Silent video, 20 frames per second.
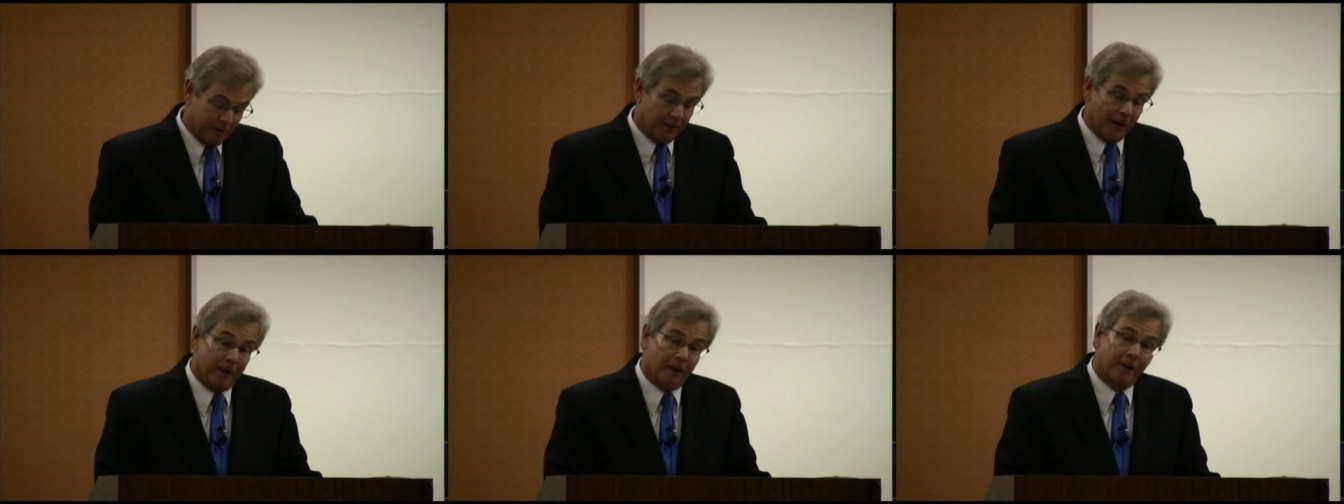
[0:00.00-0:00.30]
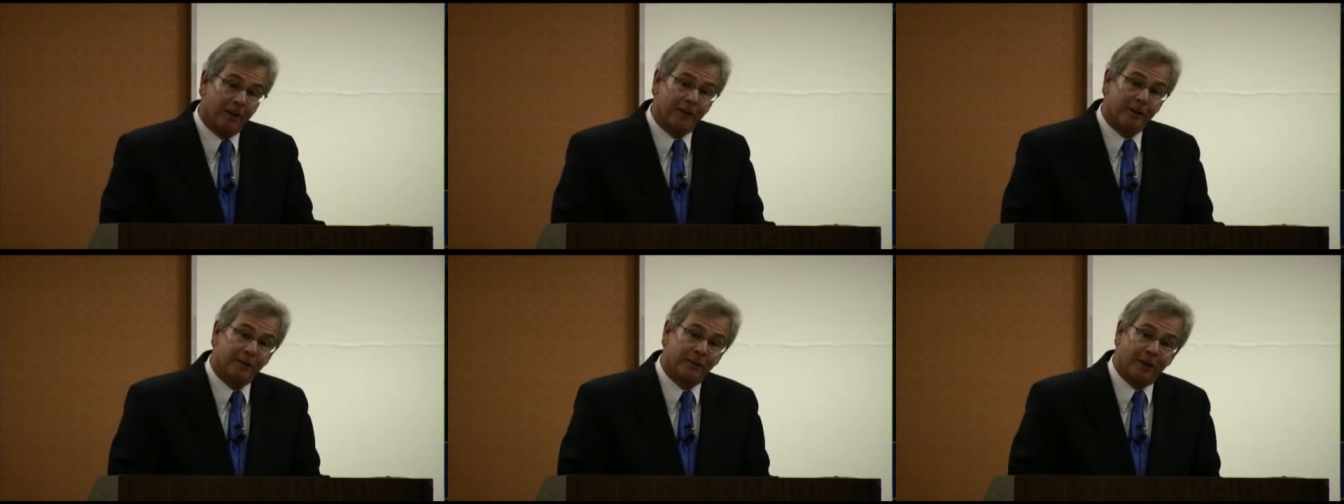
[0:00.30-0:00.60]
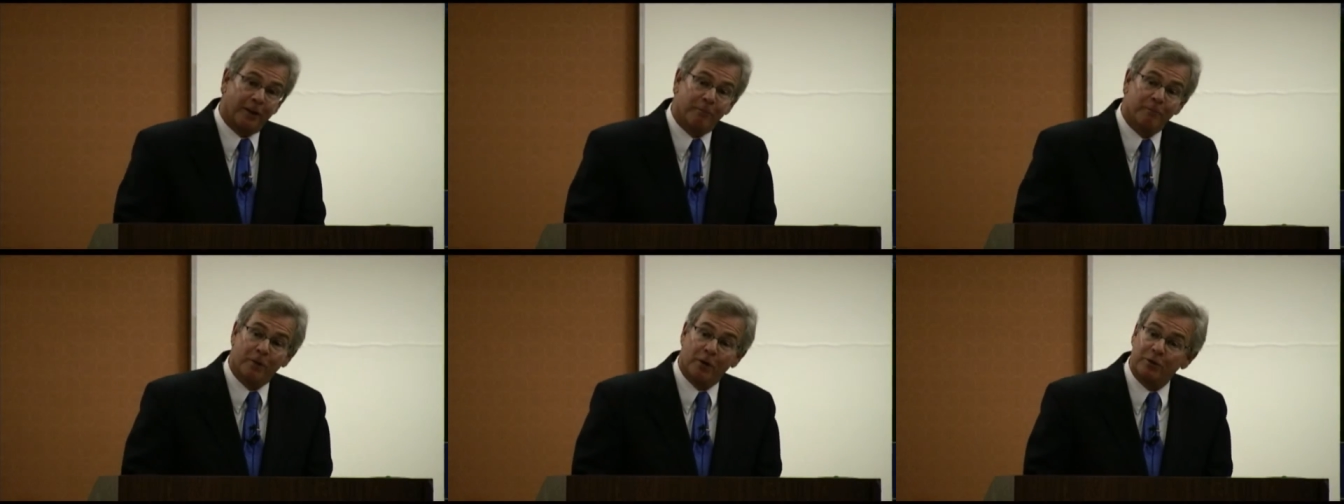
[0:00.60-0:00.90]
the,
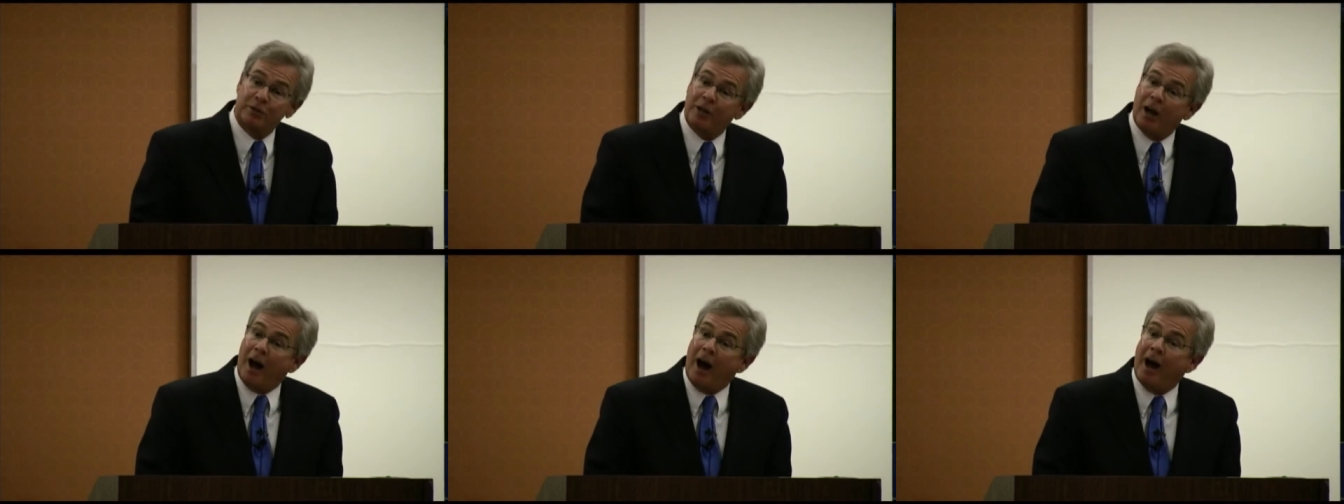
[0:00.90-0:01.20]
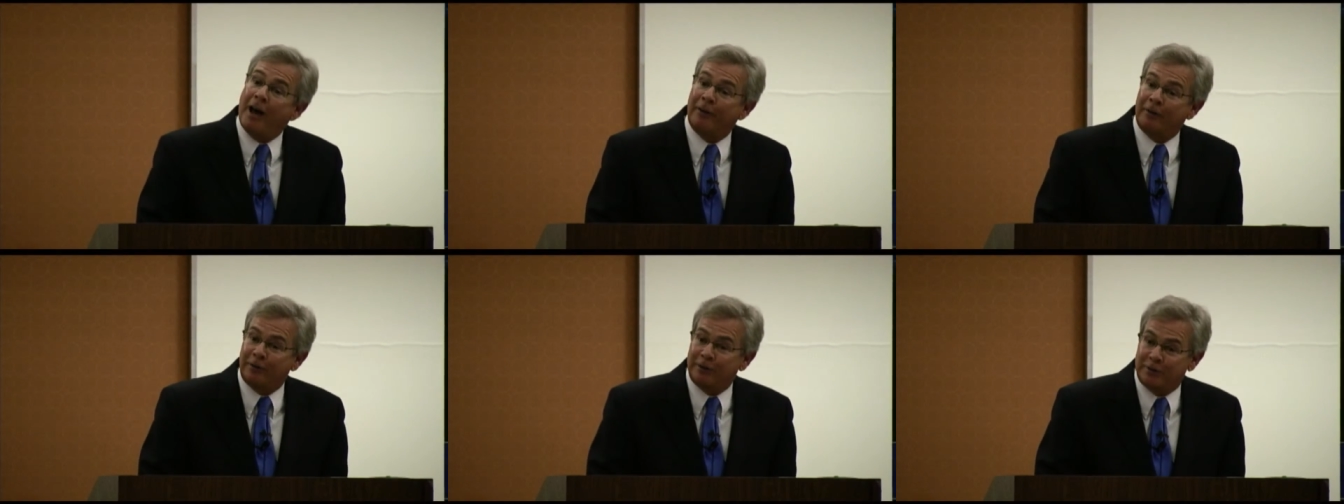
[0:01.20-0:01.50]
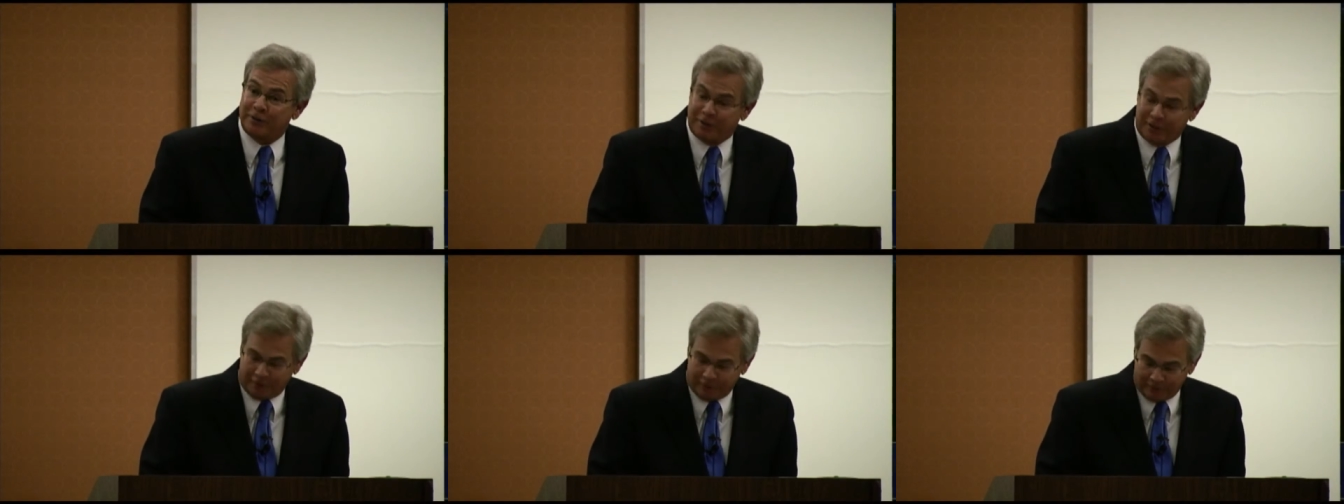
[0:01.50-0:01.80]
the most
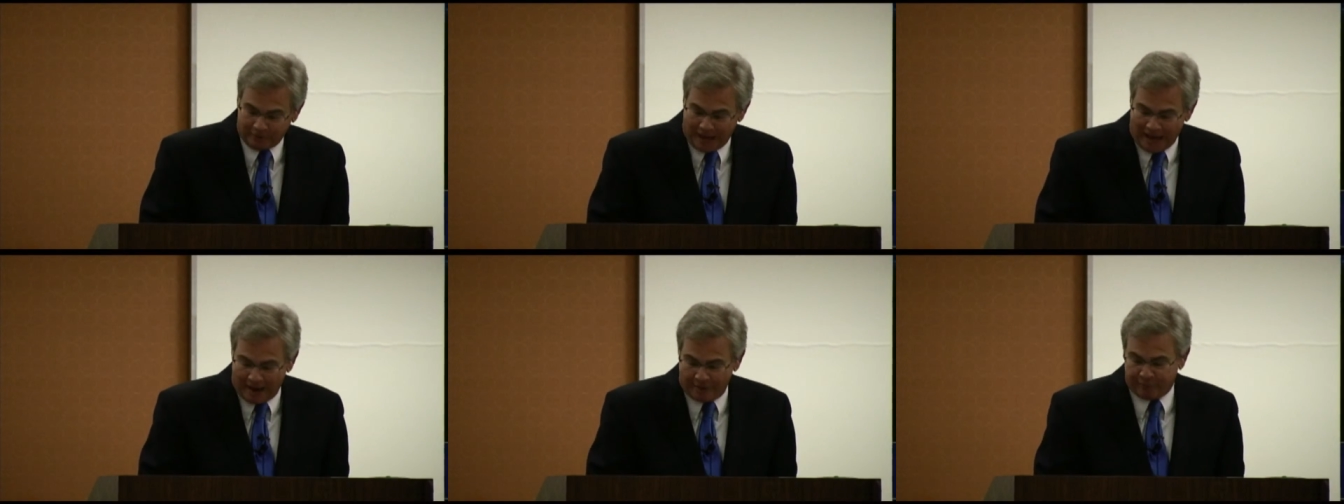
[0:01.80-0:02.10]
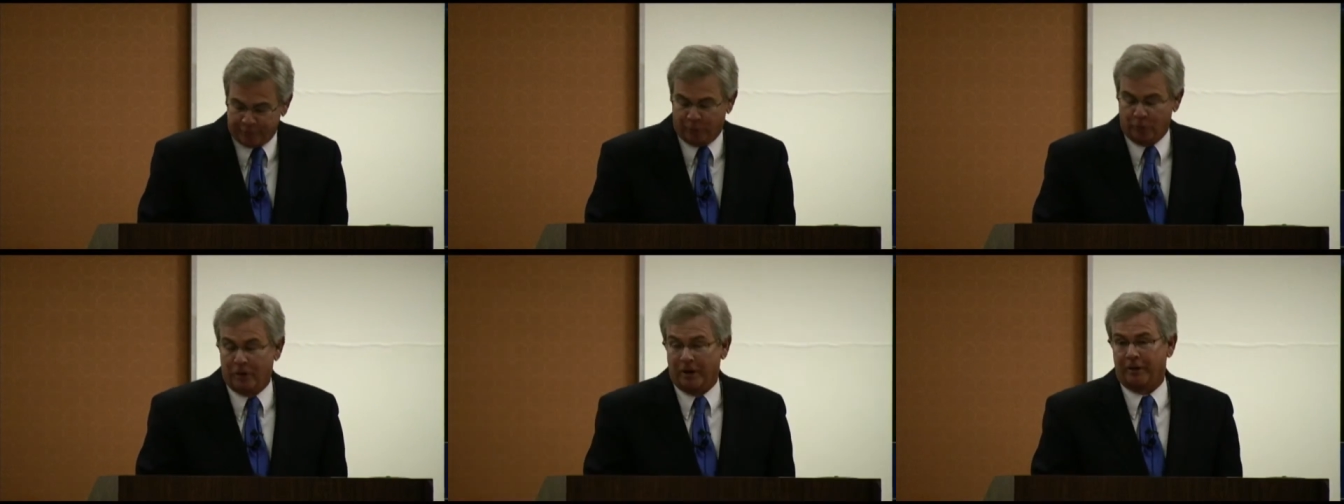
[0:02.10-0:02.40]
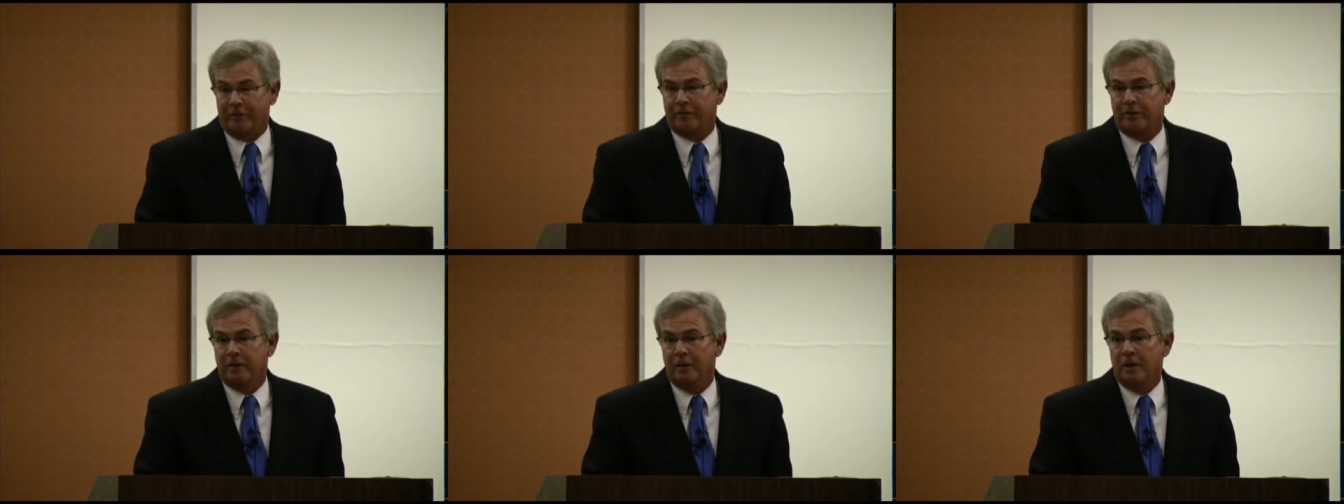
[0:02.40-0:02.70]
honored to laugh
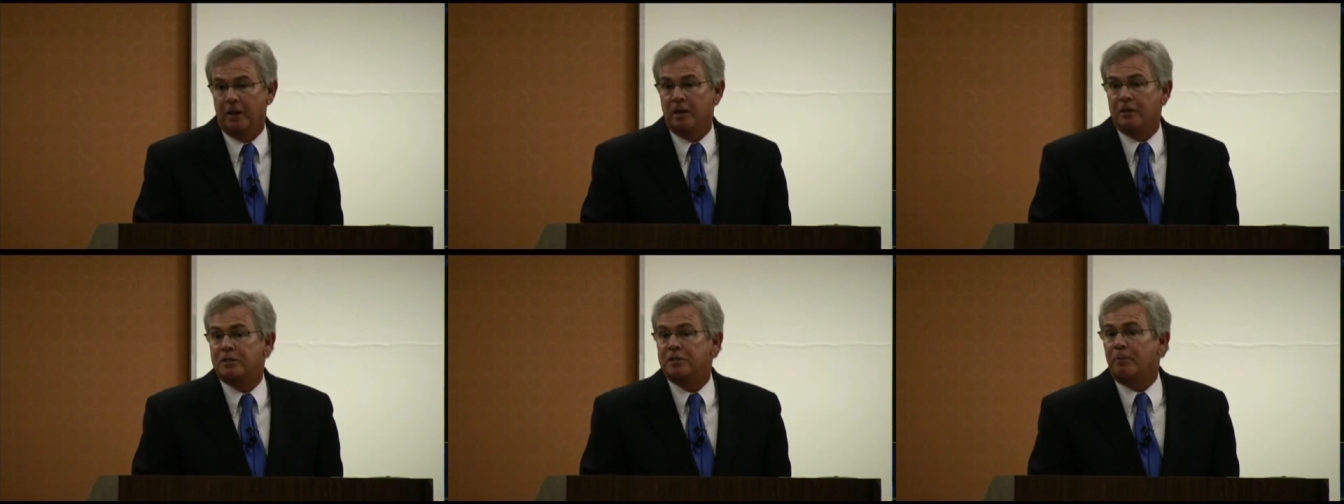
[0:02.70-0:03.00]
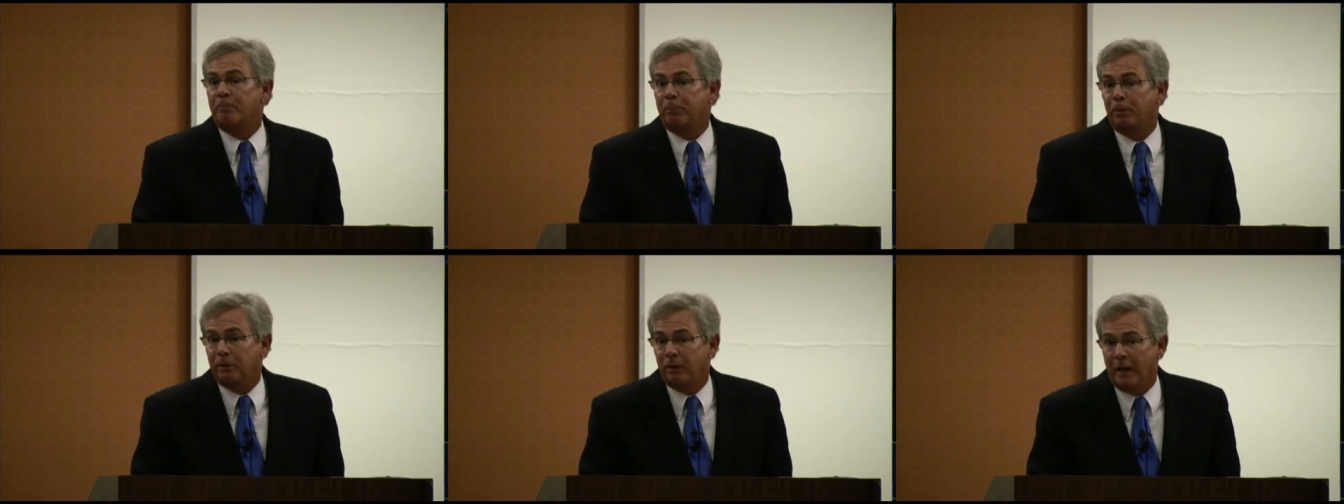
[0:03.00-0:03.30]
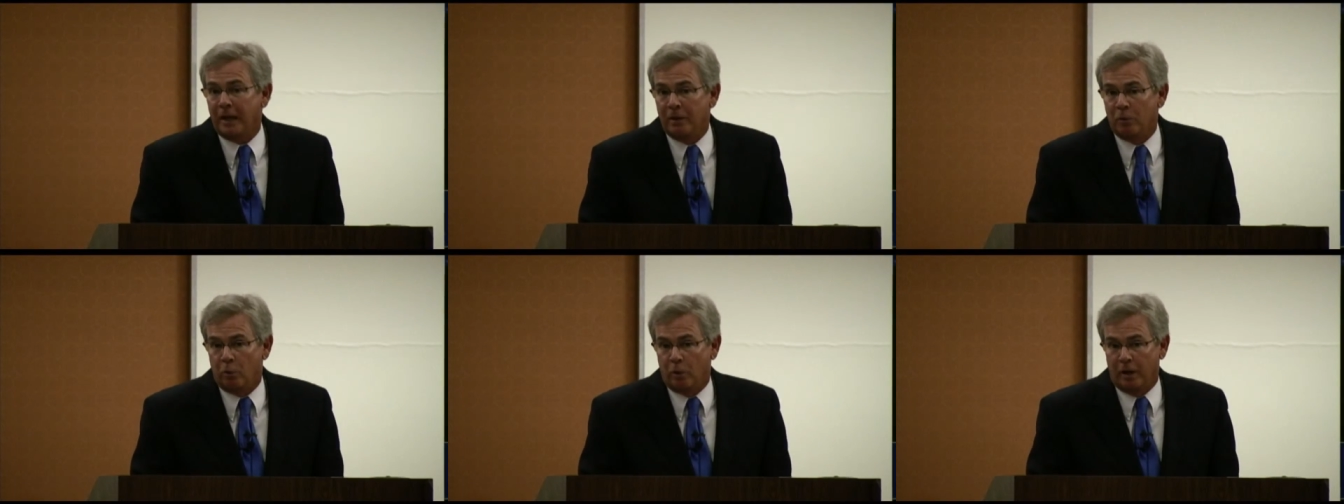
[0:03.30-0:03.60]
with, to
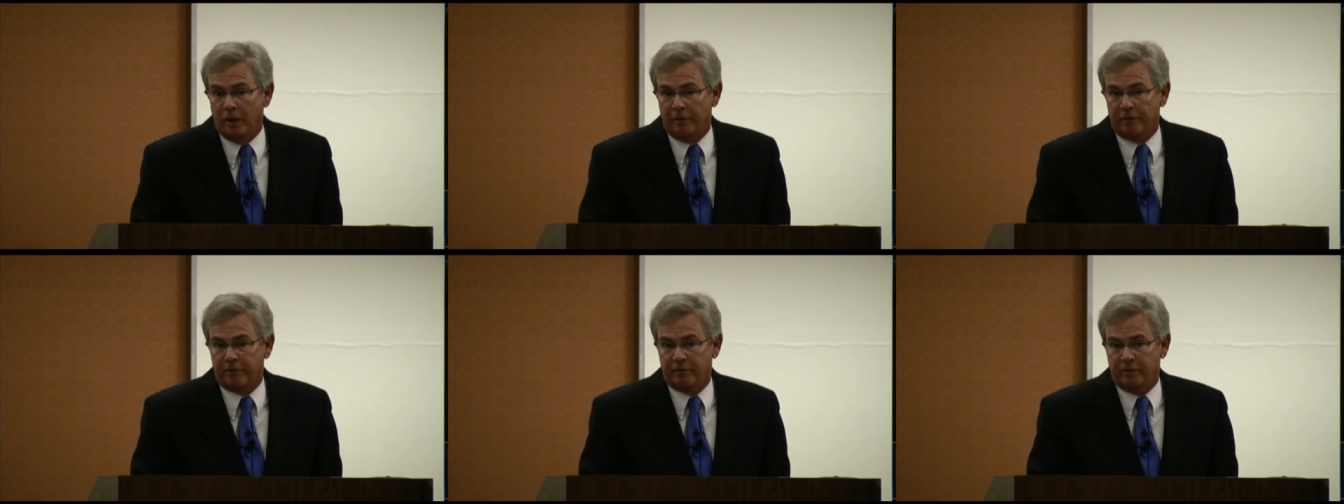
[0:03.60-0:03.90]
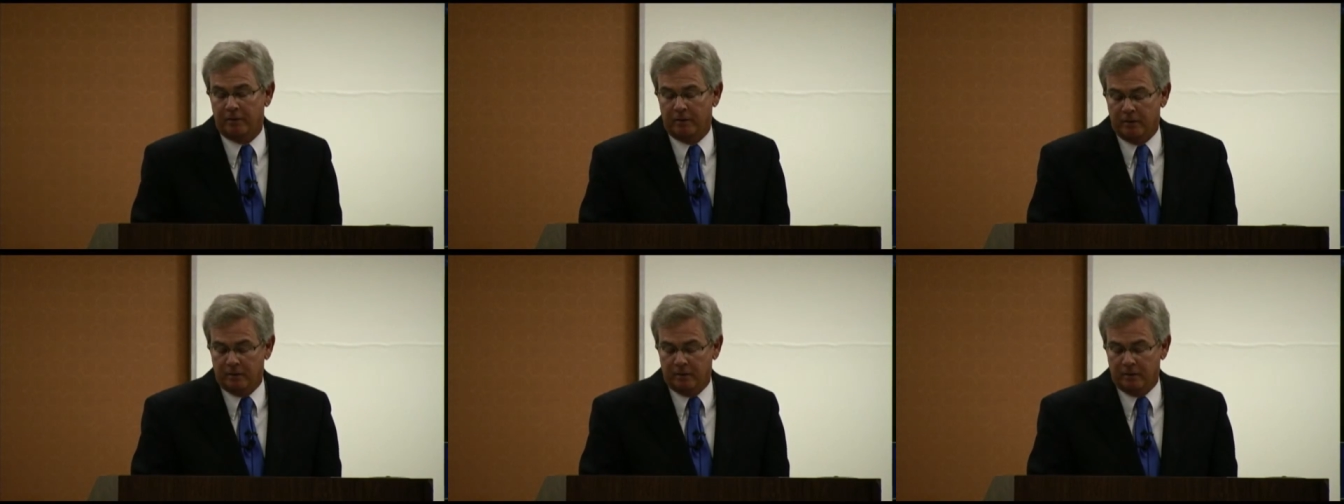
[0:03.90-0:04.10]
play with,